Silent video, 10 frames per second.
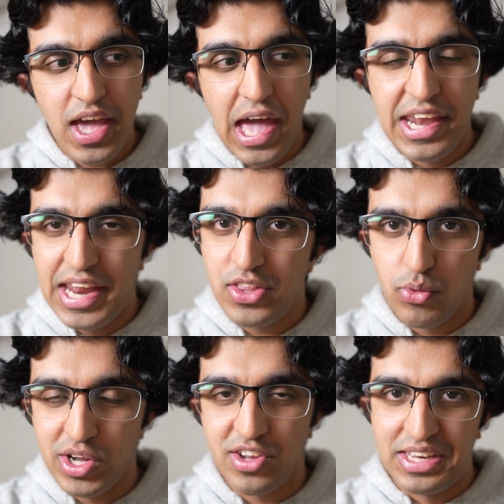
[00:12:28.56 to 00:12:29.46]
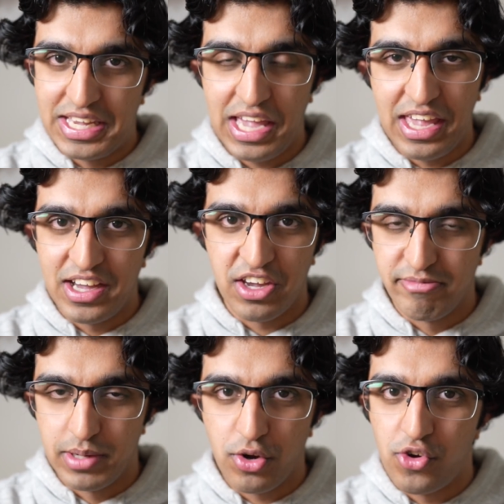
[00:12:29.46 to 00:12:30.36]
And now they're working on like AI
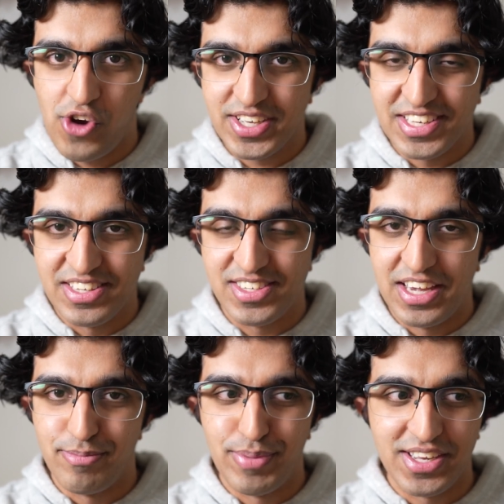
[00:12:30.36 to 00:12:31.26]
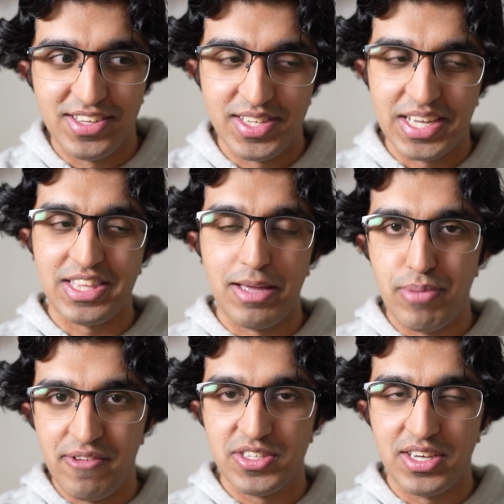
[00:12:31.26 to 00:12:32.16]
government contracting instead, because like they
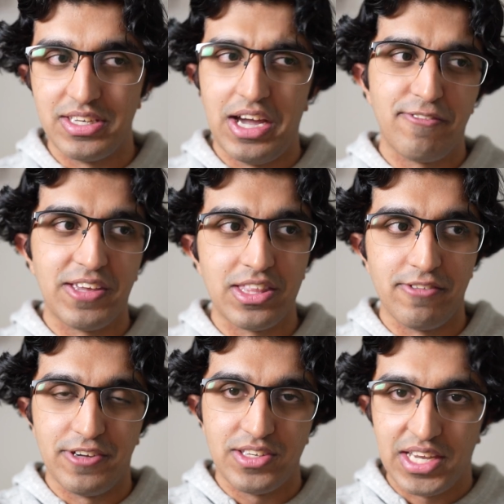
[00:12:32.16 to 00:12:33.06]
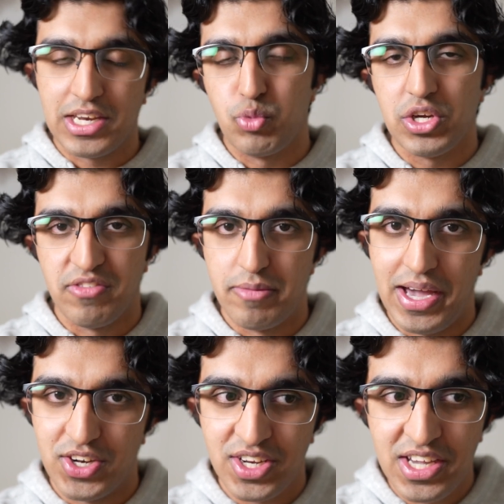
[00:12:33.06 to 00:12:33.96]
pivoted, I think, in the first, second week of the
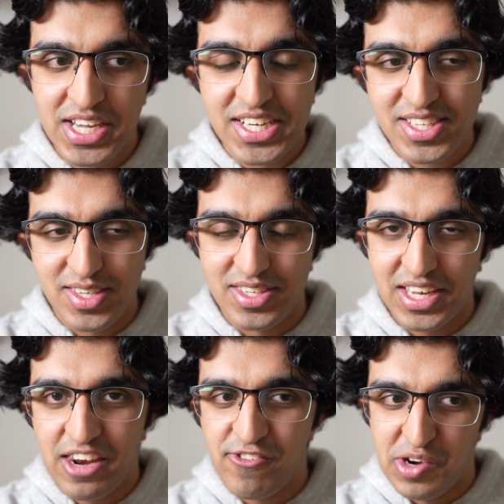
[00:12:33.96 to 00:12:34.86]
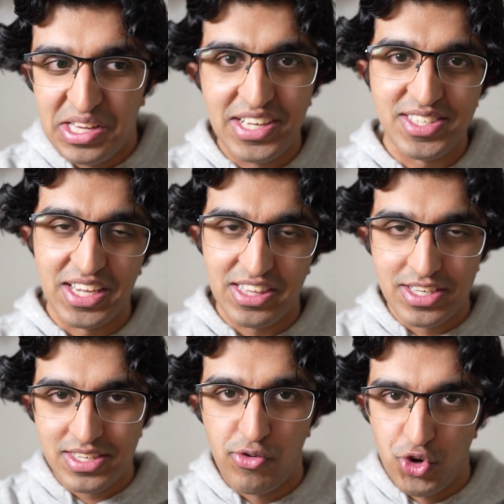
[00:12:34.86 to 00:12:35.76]
batch, since they kind of realized like
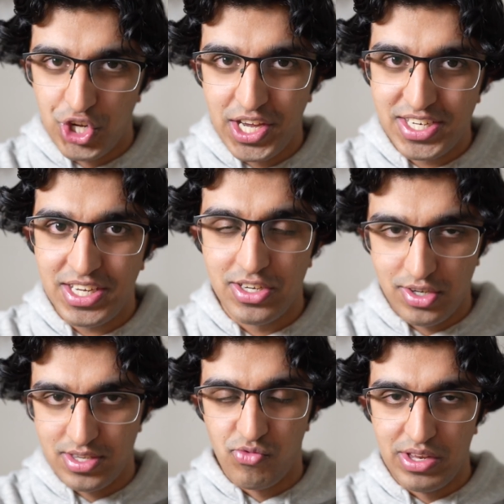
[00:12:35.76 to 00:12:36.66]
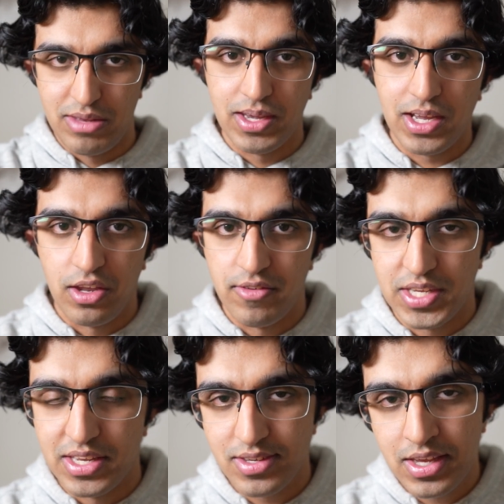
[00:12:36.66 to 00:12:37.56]
this original idea doesn't really make a lot of
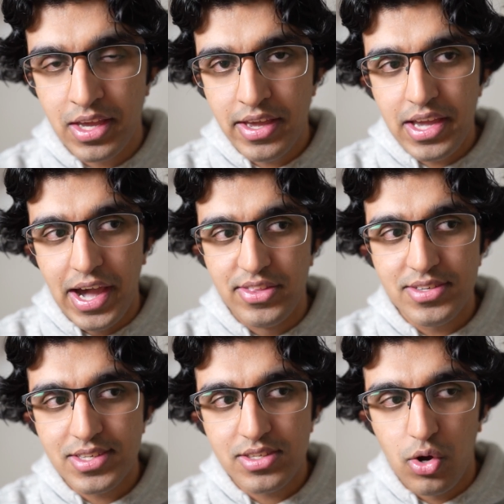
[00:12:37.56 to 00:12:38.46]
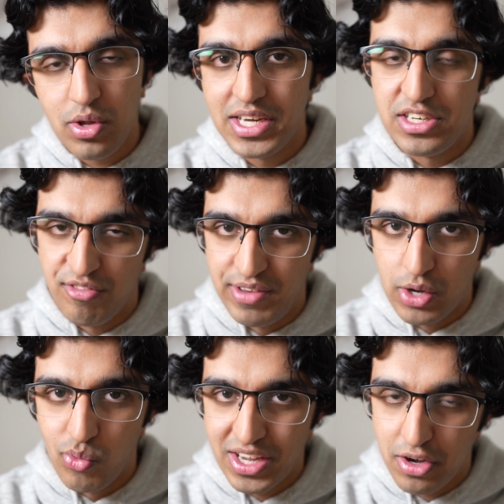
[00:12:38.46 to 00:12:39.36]
sense. And this is the whole idea of
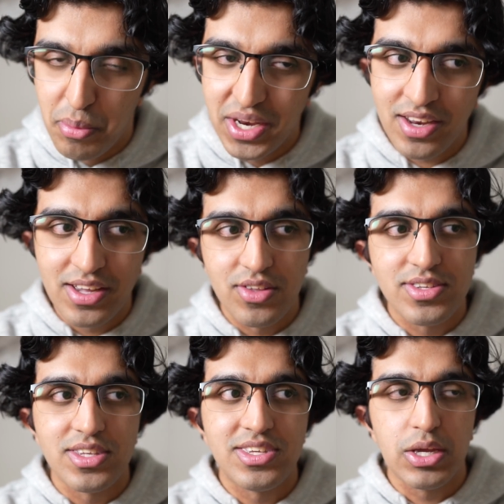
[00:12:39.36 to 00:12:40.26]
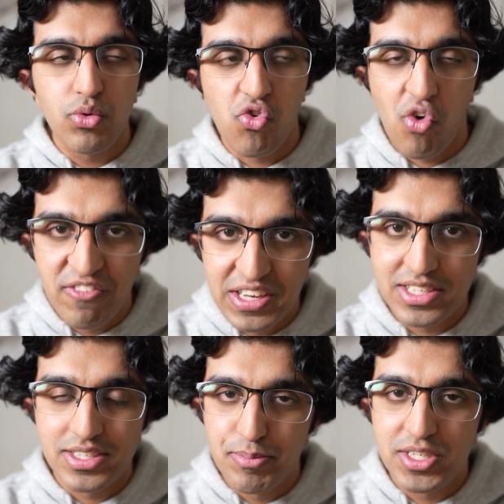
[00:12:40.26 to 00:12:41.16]
like Y Combinator, in the sense they would rather
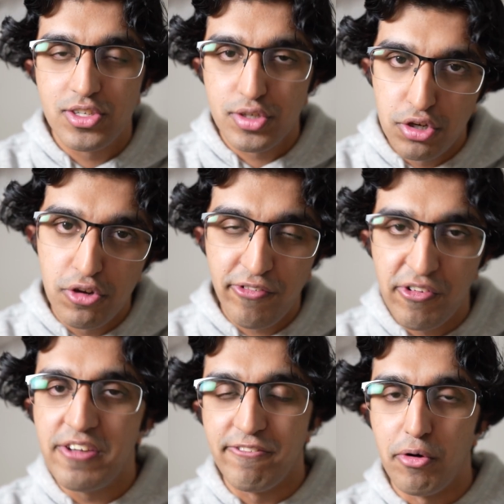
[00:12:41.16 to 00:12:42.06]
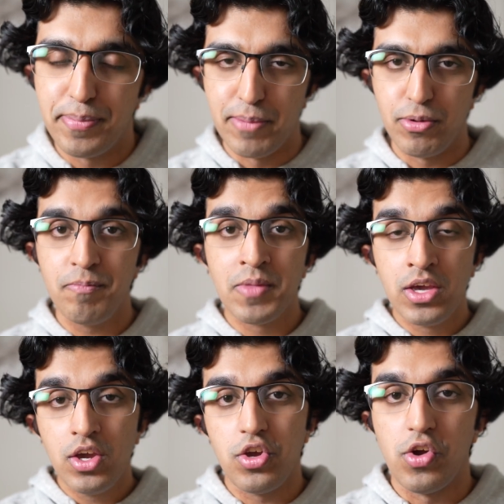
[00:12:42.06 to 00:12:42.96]
accept 2, 3, 4 people
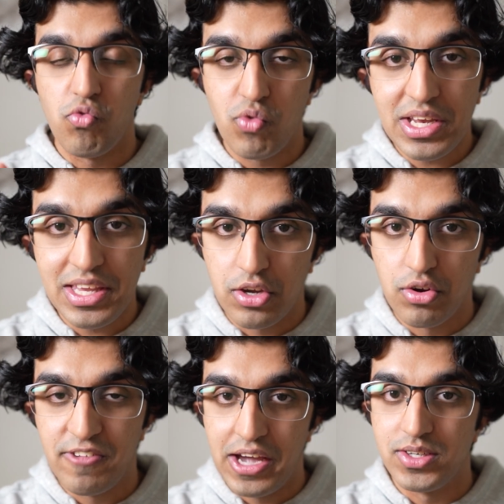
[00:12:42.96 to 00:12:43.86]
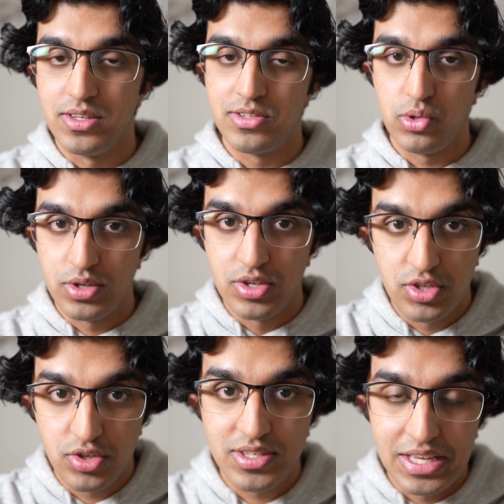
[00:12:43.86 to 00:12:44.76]
who are really good founders, or
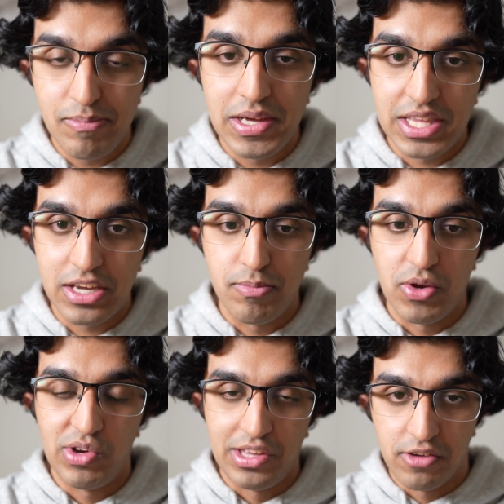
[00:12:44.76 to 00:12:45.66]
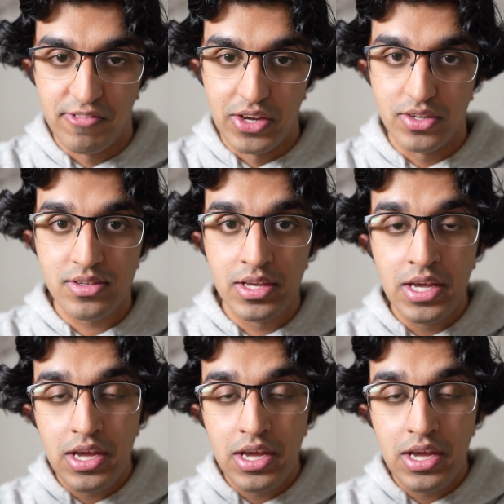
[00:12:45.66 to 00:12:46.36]
just seem like they could be really good founders,